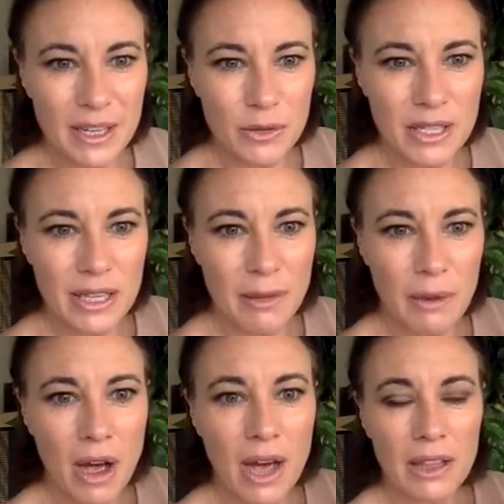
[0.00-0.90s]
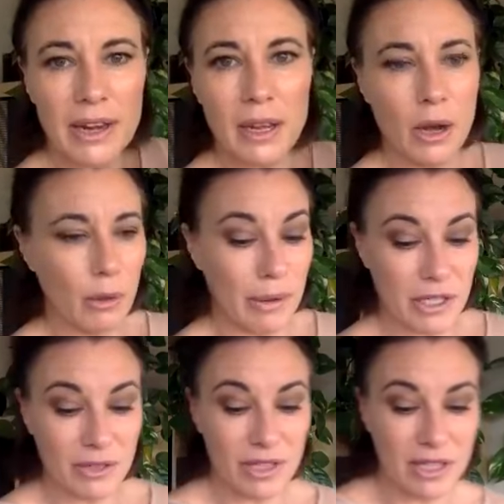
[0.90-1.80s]
You'll see them highlighting a whole
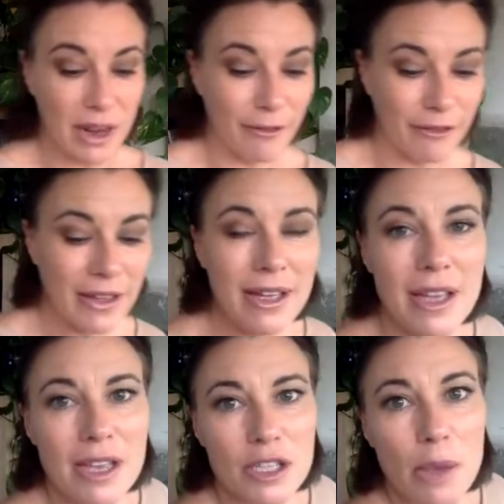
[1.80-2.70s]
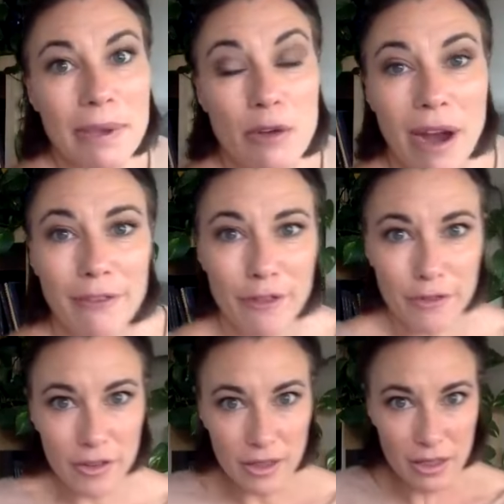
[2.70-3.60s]
bunch of stuff. So be grateful
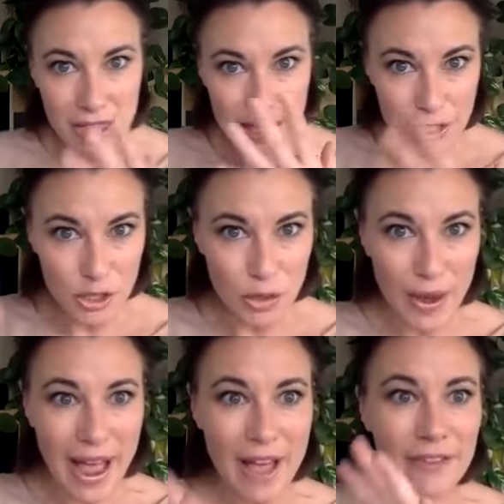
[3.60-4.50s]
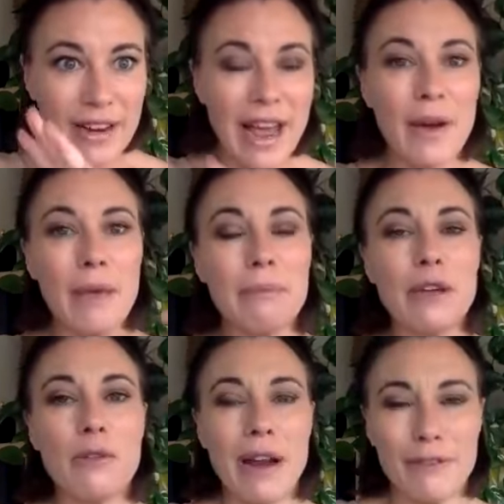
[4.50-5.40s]
for the things that you have now and be
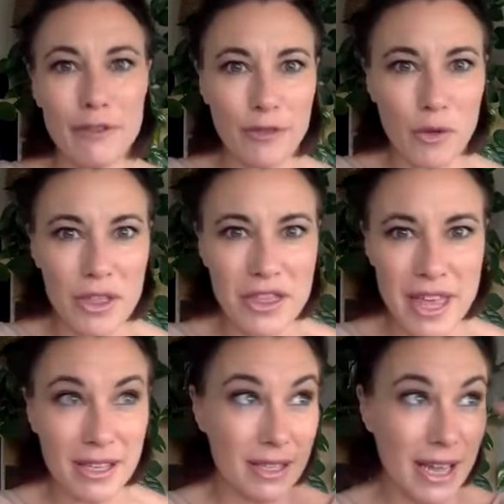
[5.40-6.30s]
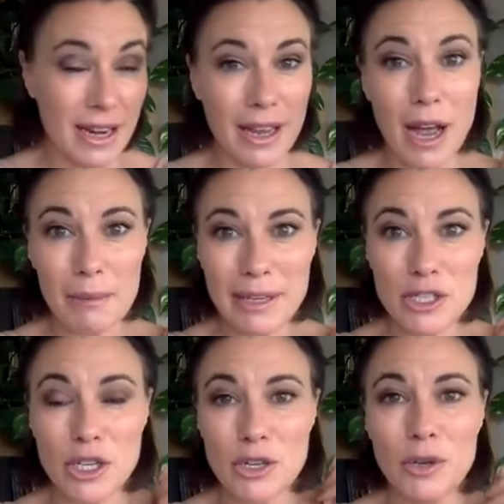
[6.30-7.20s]
grateful for the things that are coming
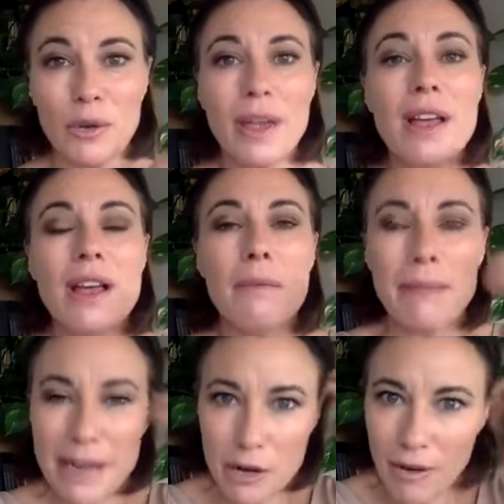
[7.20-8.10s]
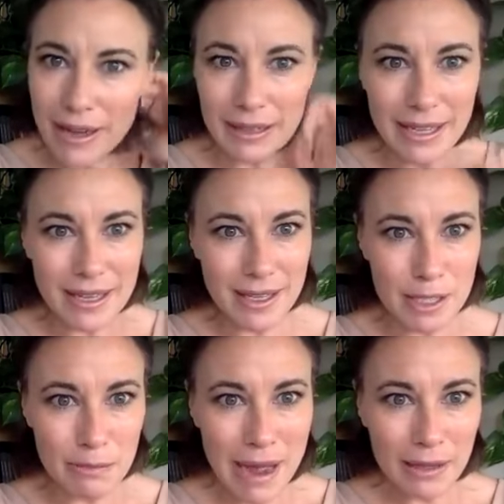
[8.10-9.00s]
to you. Many great
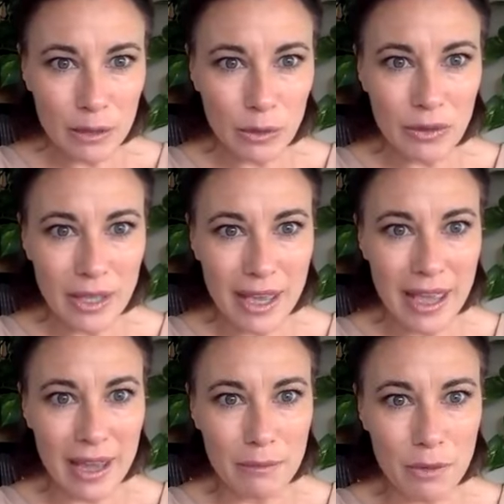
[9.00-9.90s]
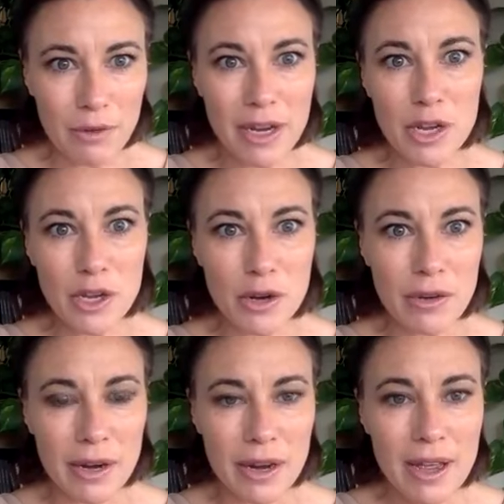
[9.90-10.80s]
leaders, Martin Luther King, Marie
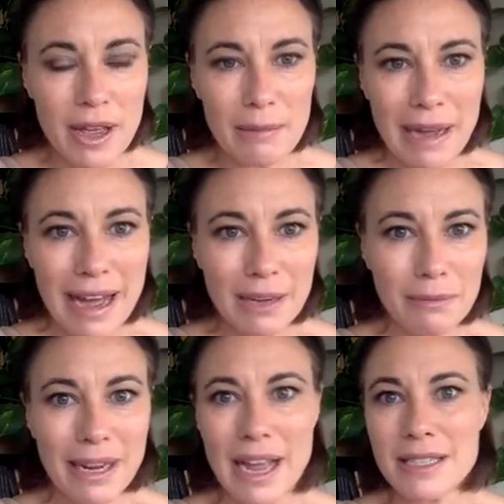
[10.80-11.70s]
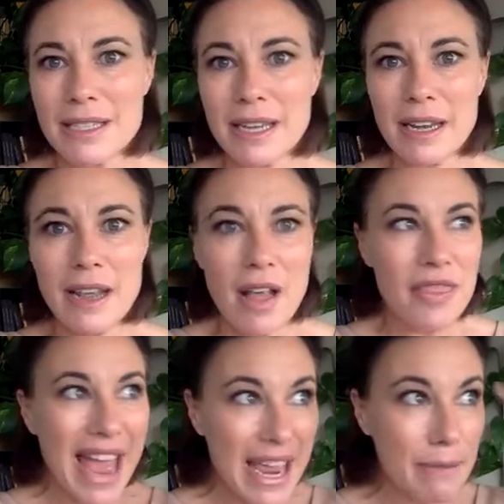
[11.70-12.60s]
Curie, Mahatma Gandhi,
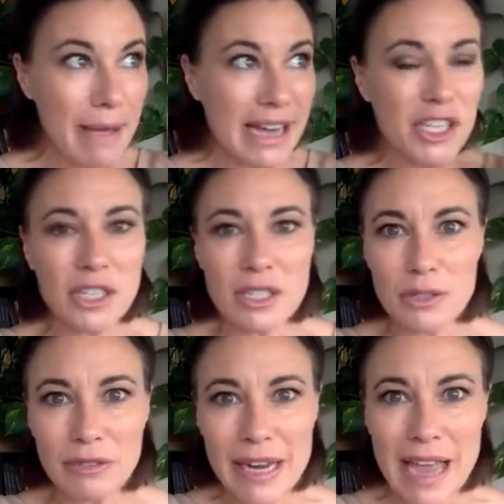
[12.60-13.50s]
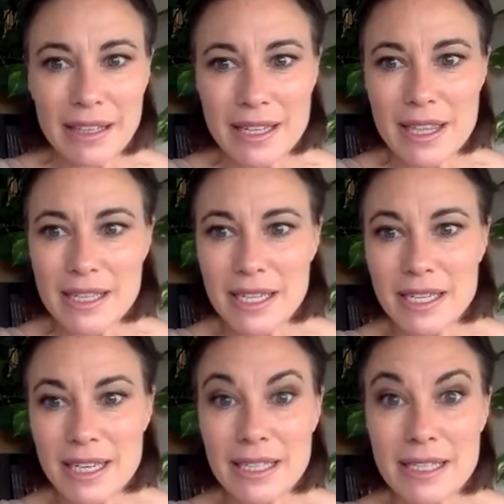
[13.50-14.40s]
they imagined a reality that didn't
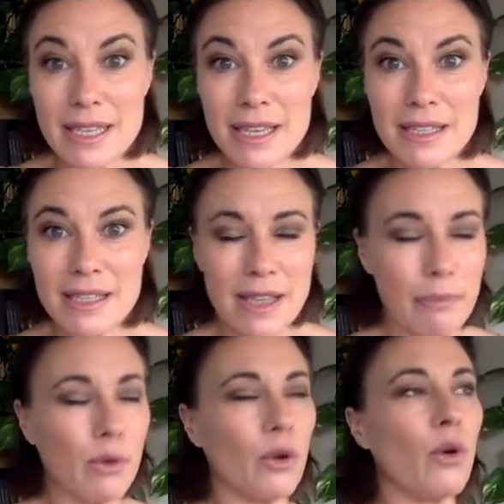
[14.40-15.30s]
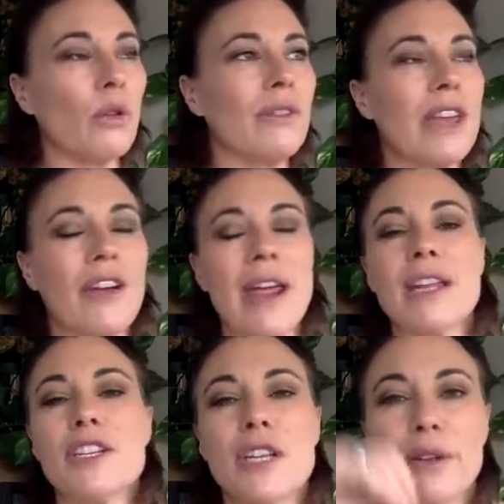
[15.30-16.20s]
exist. They put all of their
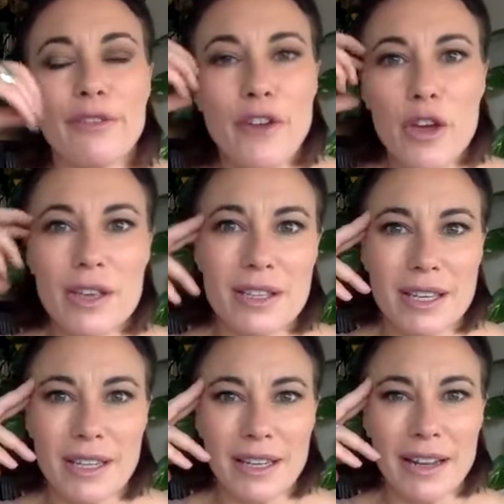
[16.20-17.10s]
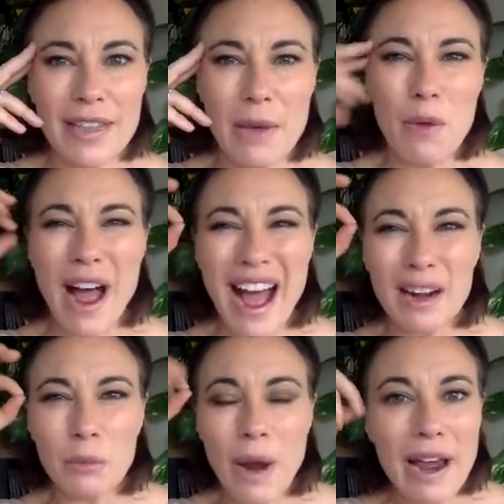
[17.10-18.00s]
energy and focus in it and they were
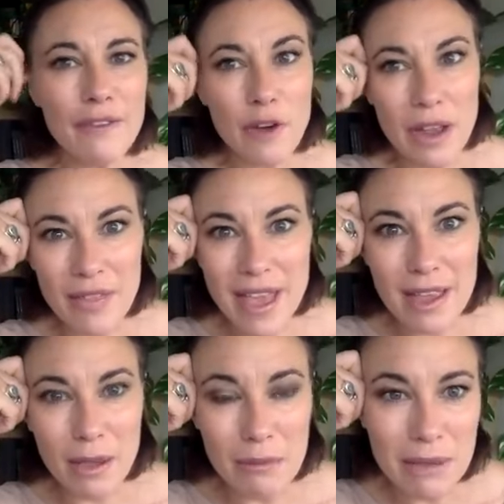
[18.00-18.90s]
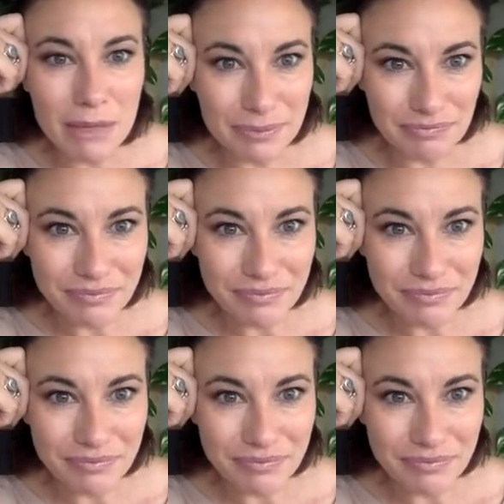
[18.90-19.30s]
unwavering in their commitment.